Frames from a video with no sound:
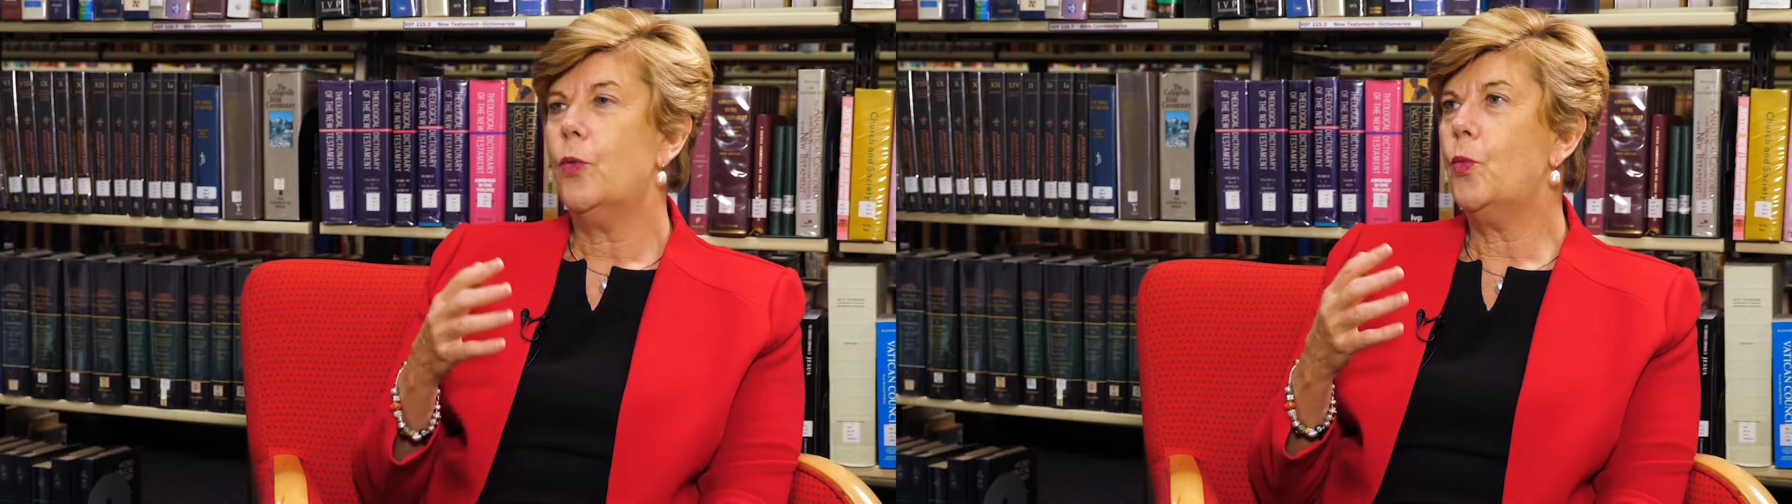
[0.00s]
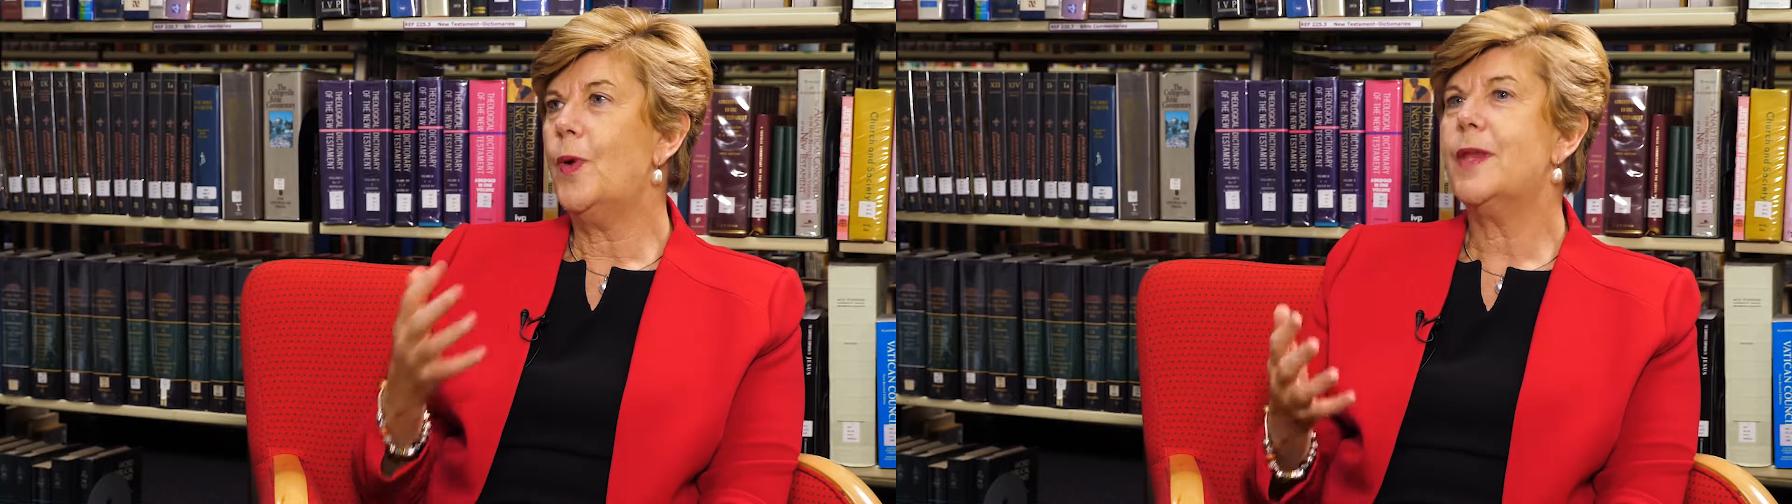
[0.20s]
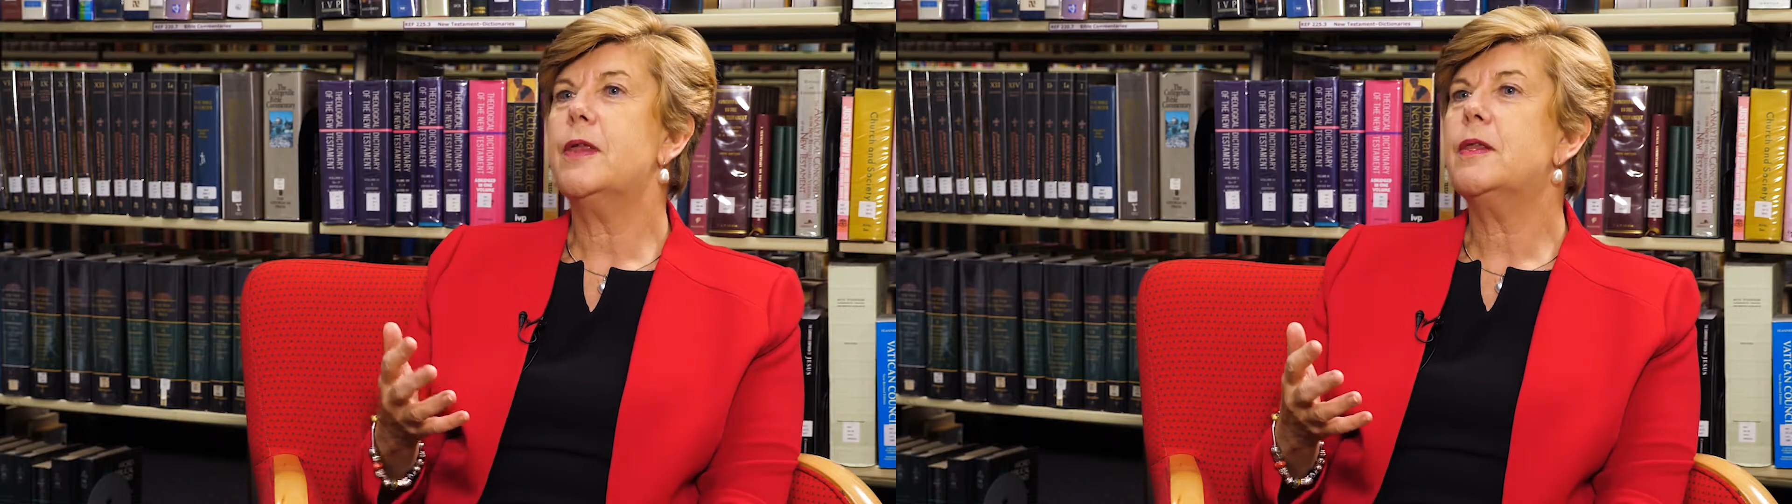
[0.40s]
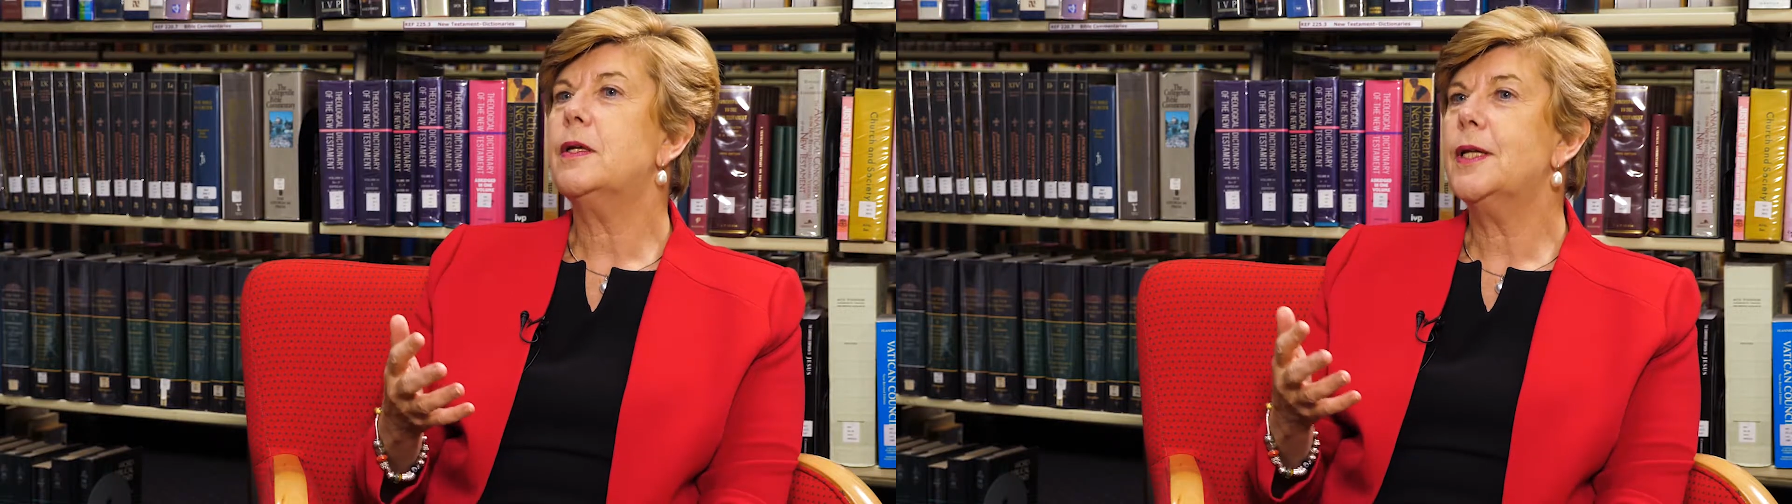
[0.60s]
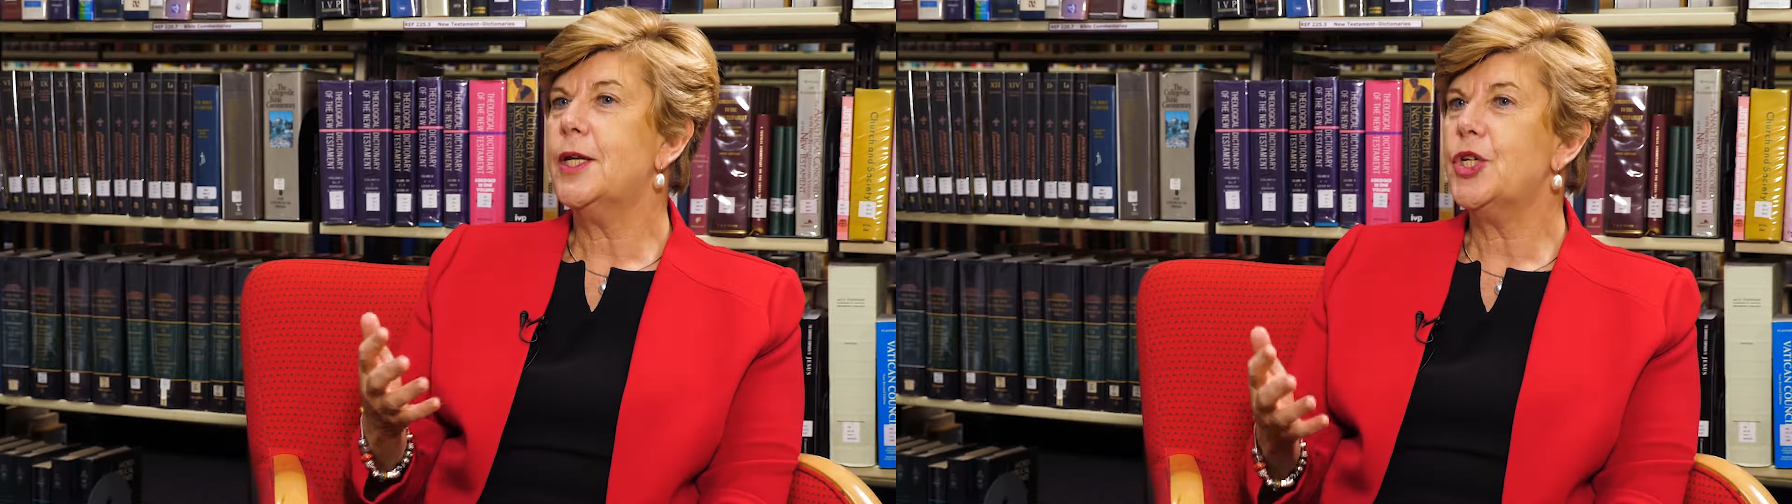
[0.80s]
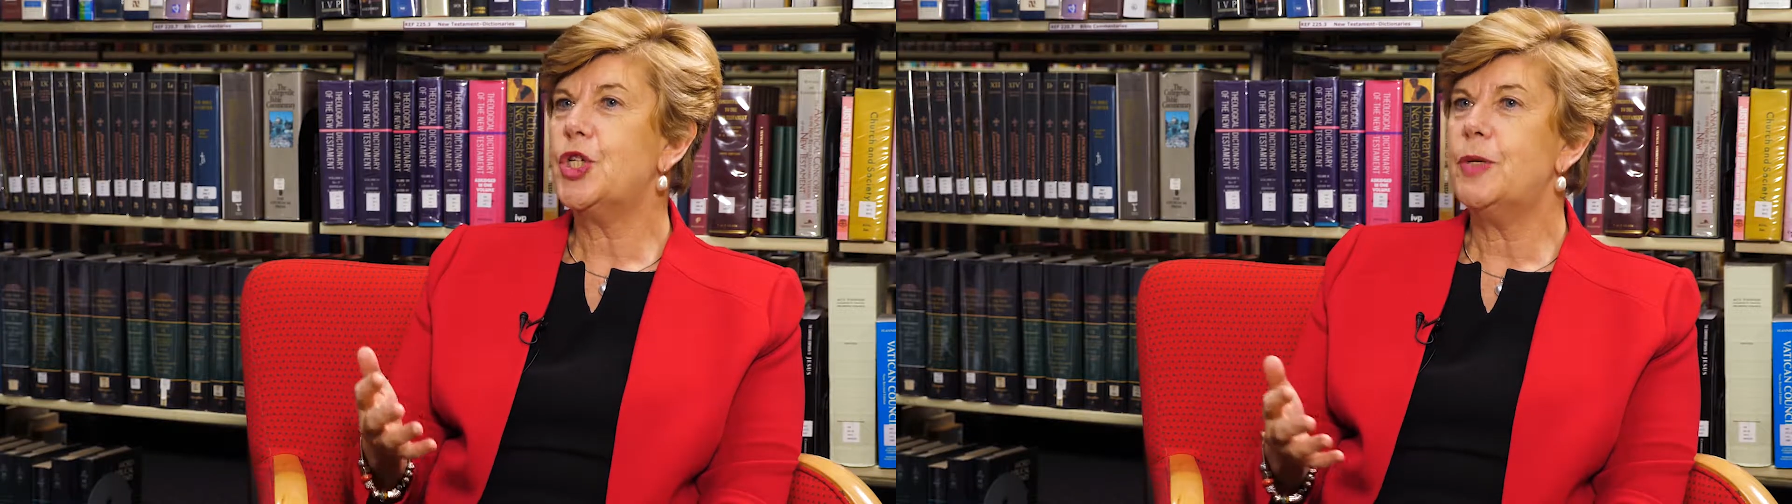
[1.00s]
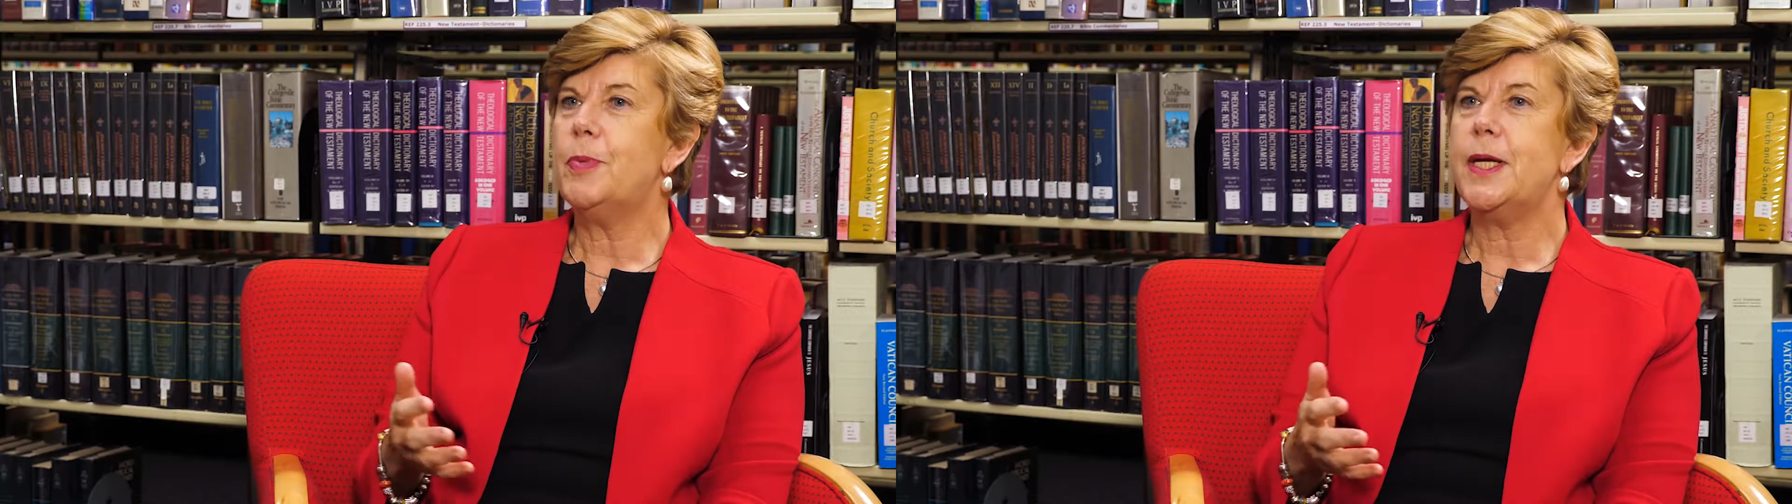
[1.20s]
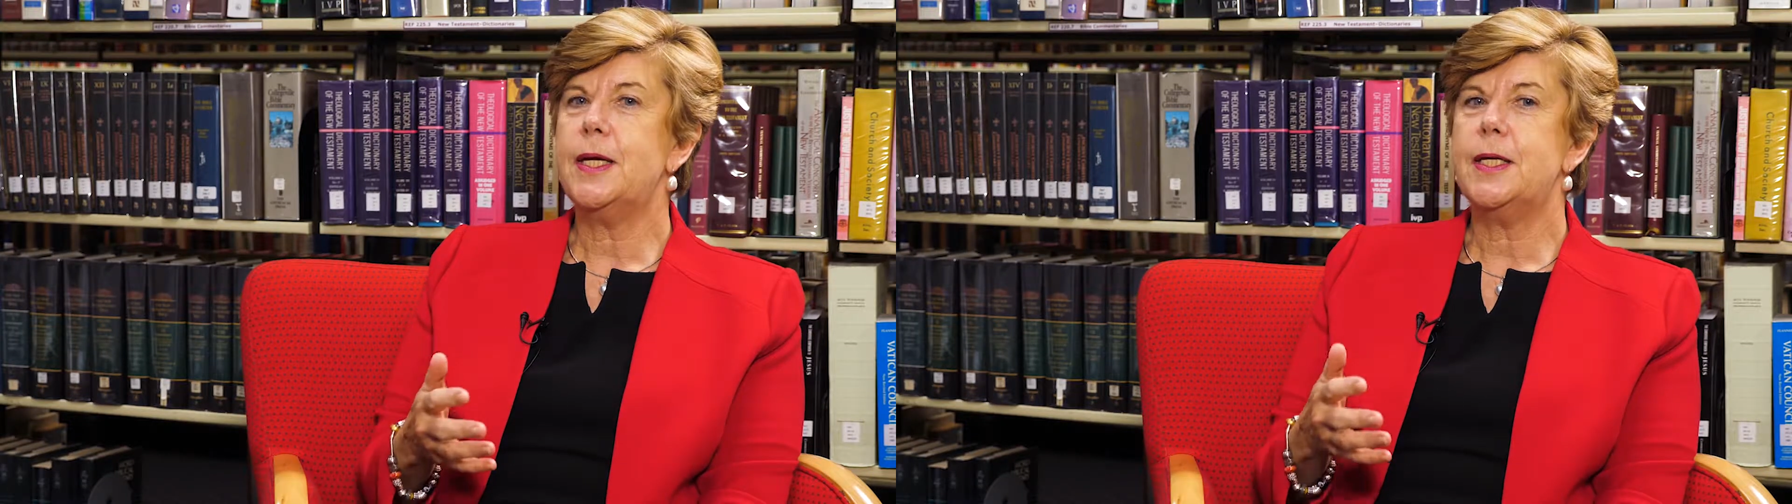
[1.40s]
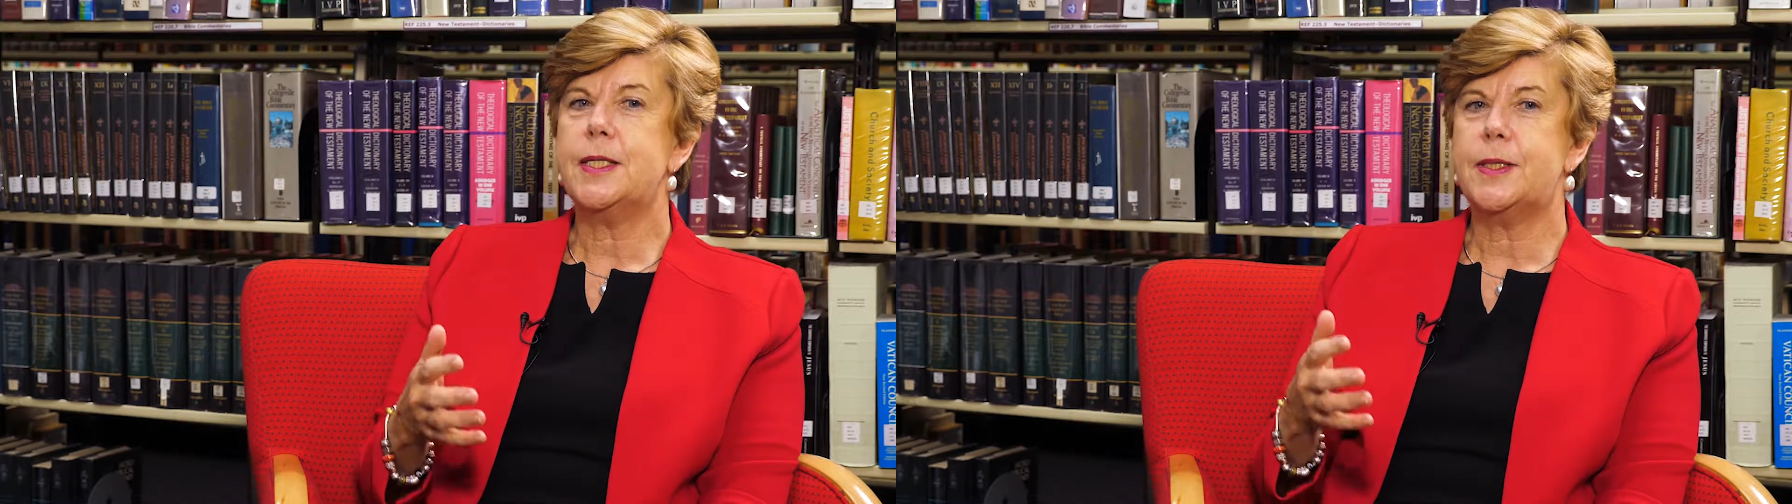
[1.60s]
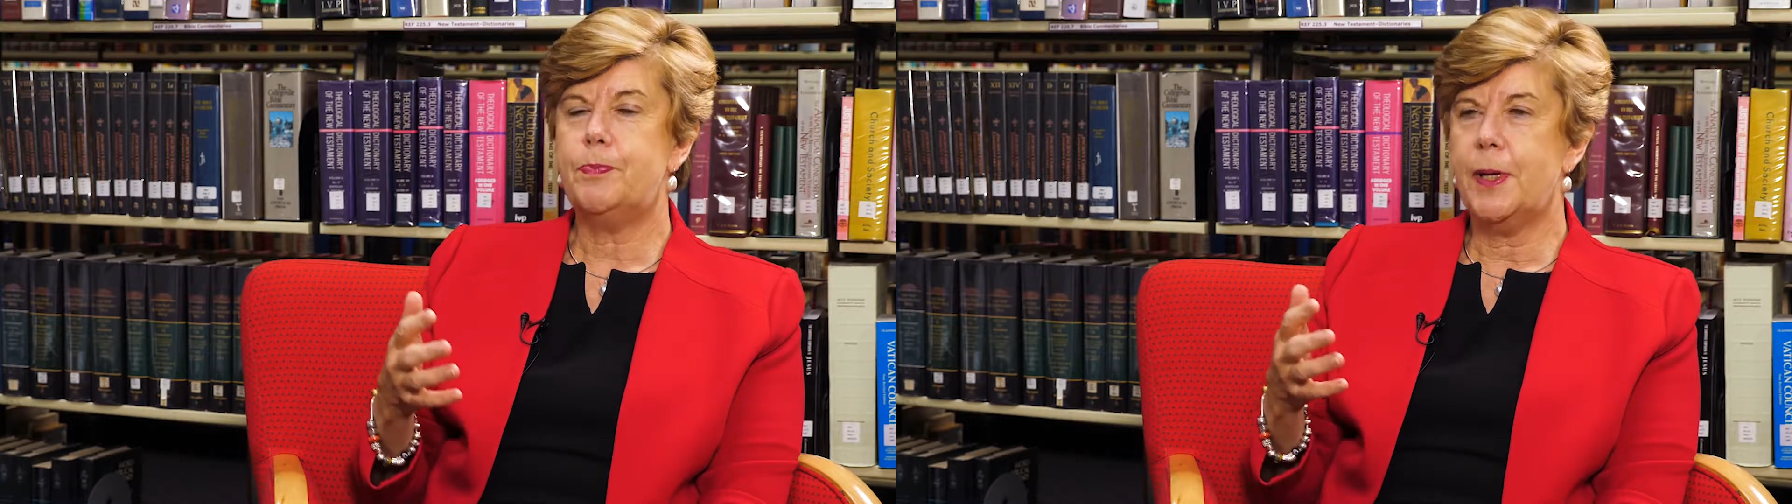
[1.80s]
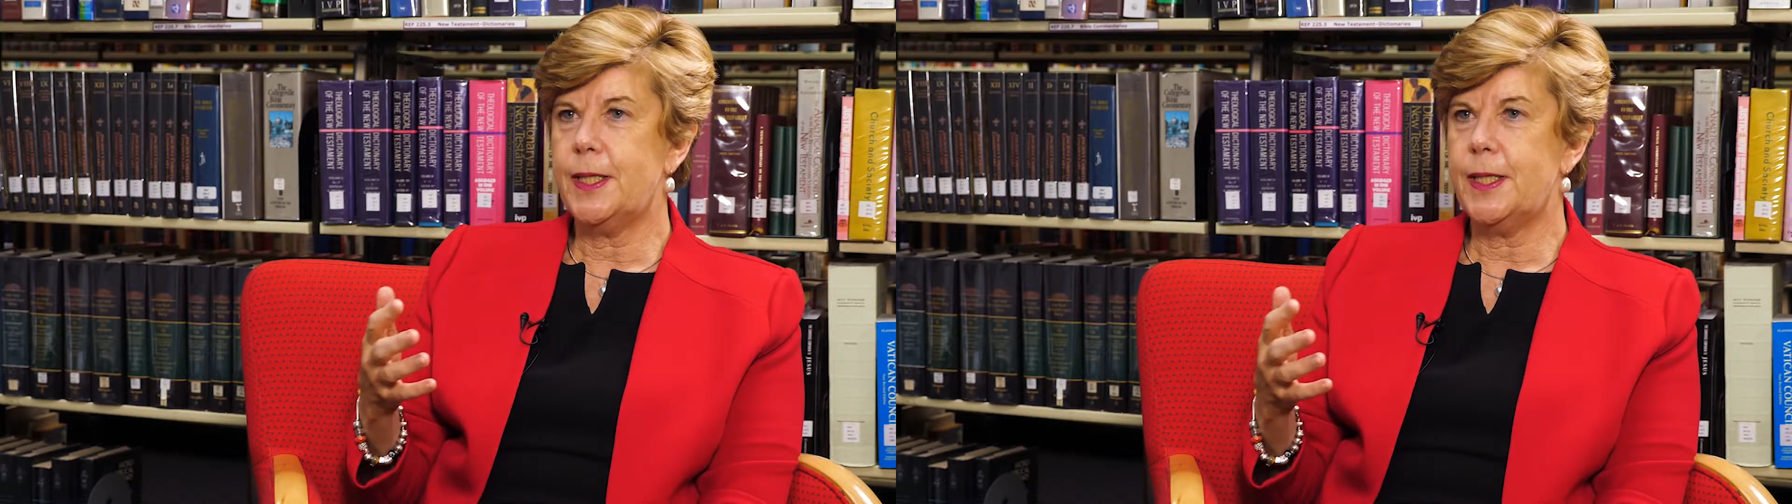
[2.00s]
whether the leadership is